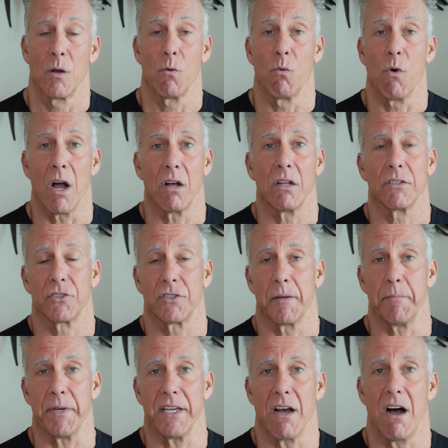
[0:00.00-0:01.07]
Well, to
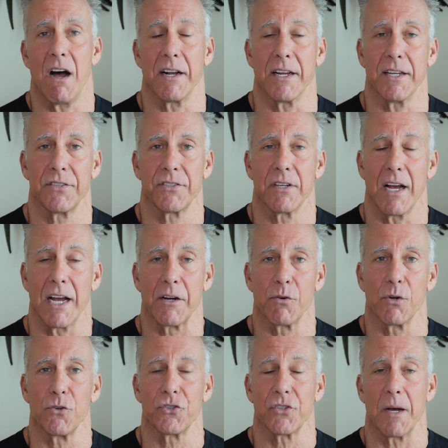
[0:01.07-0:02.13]
be honest, I
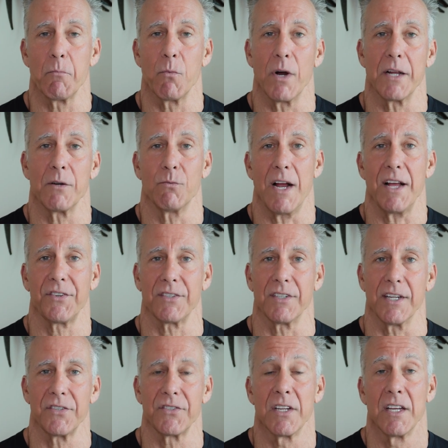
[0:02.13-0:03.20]
grew somewhat
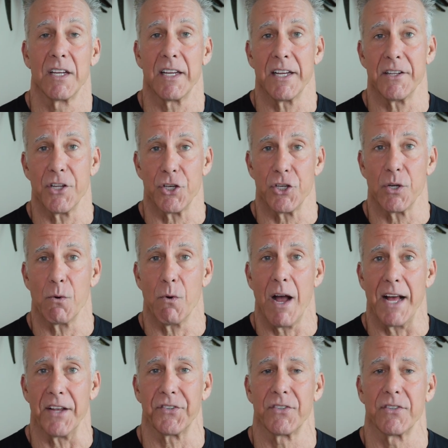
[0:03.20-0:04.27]
restless in the
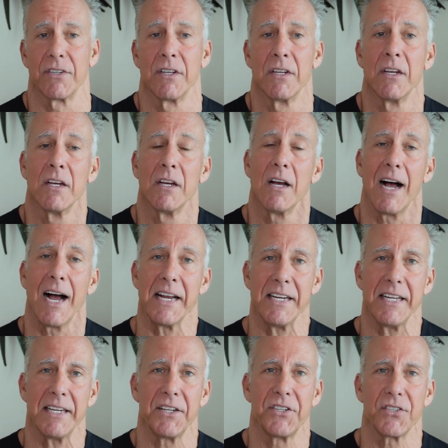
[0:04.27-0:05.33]
US. I
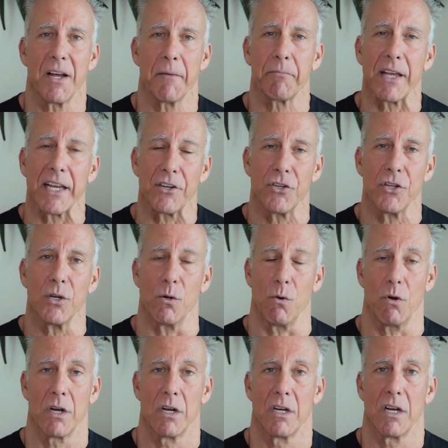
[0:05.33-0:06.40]
needed something new,
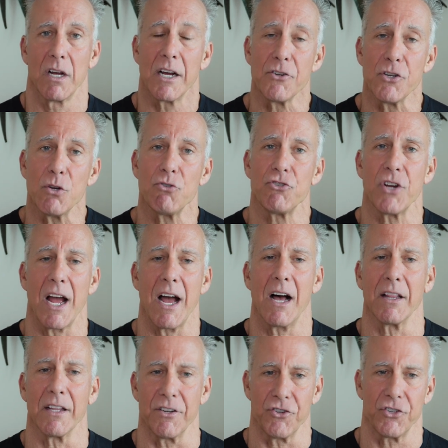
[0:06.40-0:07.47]
a new
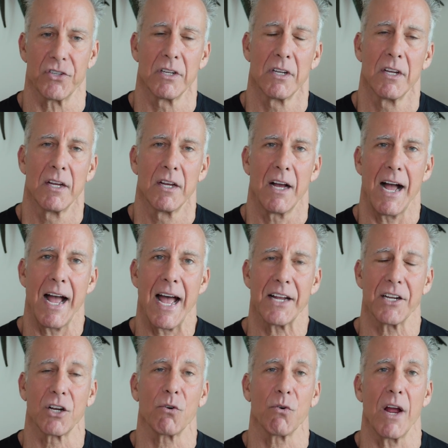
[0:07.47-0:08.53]
challenge. I had
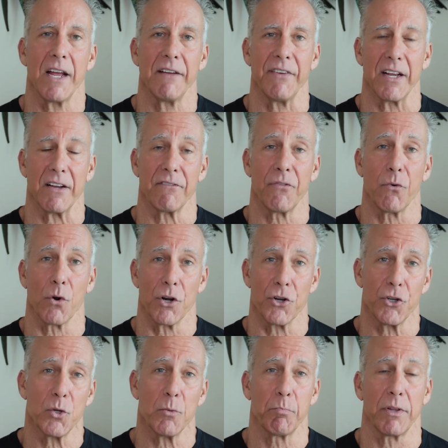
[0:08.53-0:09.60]
a craving for a
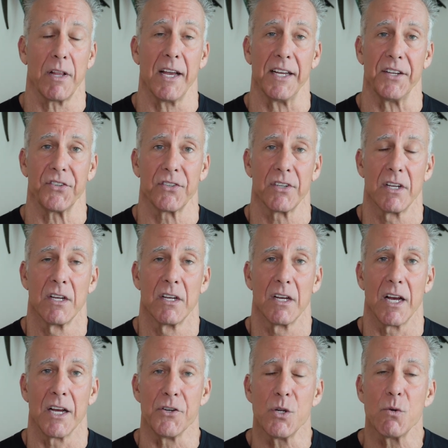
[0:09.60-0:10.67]
new place,
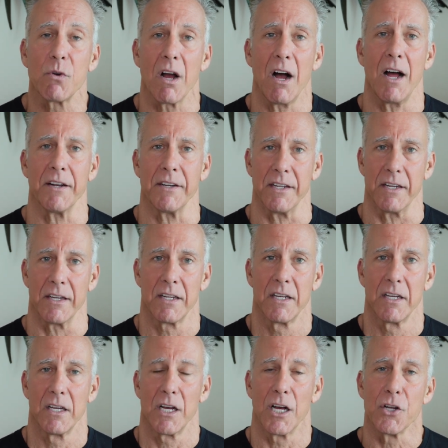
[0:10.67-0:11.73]
a new continent,
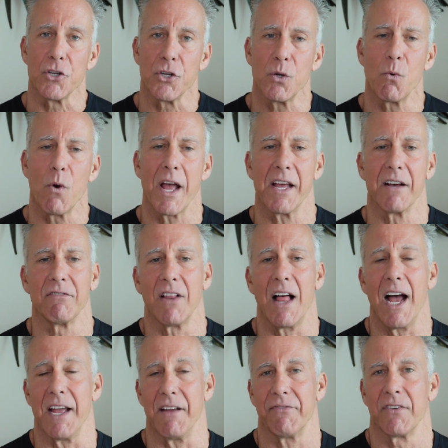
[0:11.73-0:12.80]
a new way of
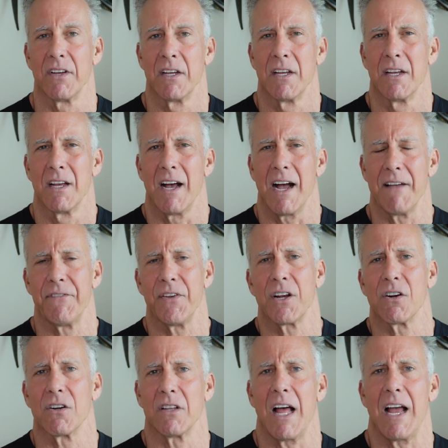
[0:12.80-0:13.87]
life. I
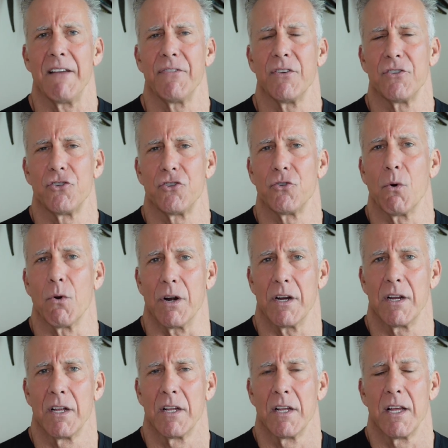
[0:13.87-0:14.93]
figure life is short,
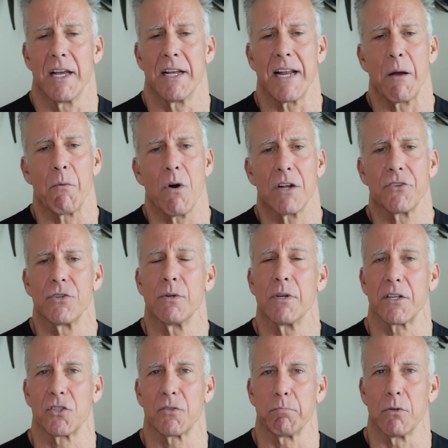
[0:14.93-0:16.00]
and I want to
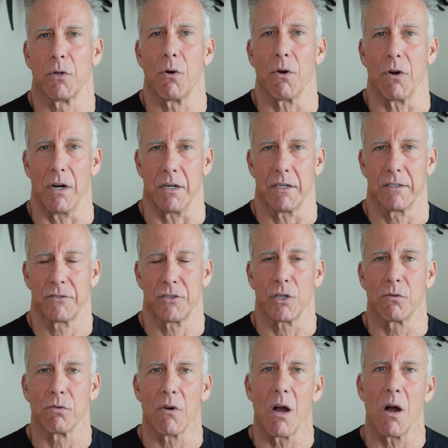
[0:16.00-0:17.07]
explore, to
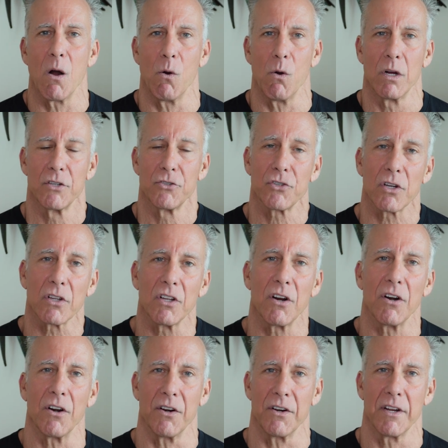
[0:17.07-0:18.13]
grow, to
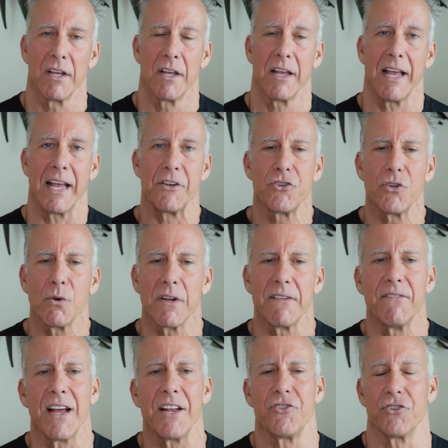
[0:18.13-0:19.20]
learn, and to
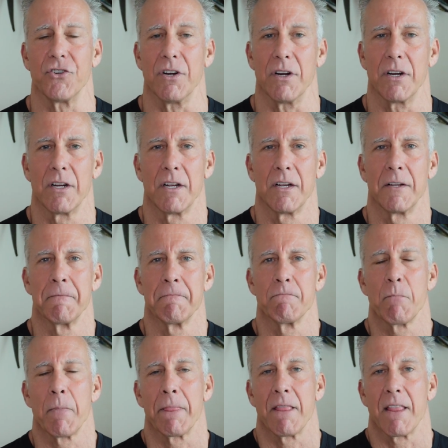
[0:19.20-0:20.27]
adventure.
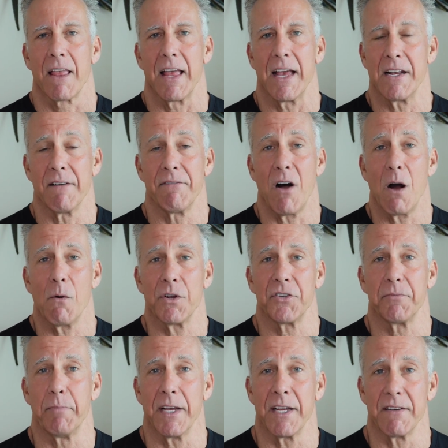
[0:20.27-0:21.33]
And I've always
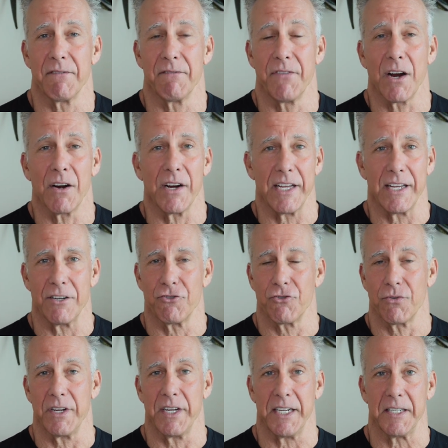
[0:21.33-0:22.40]
been very
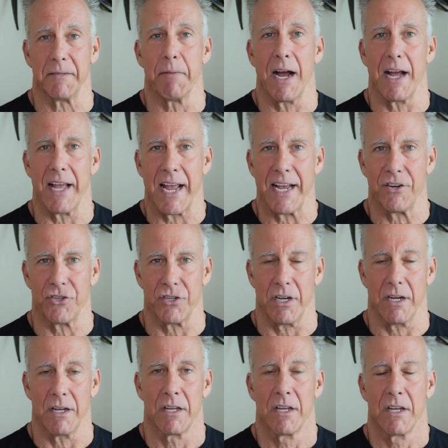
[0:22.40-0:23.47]
intrigued by
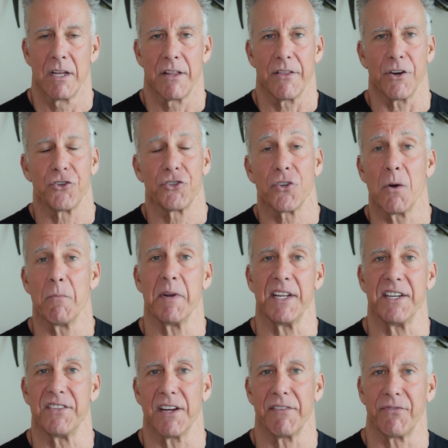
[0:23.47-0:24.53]
Asia. There's so many
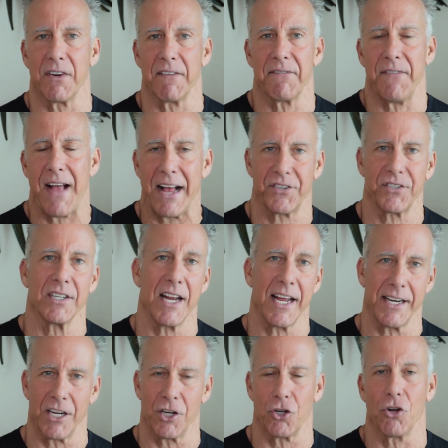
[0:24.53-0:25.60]
different
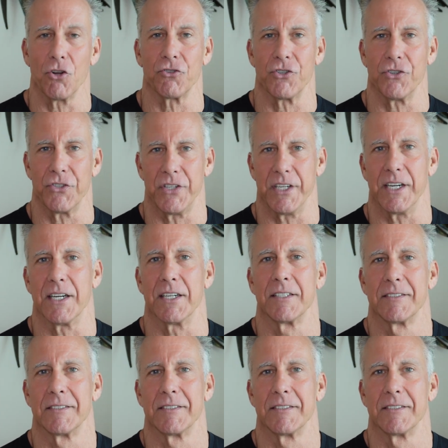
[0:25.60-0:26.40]
fascinating cultures here.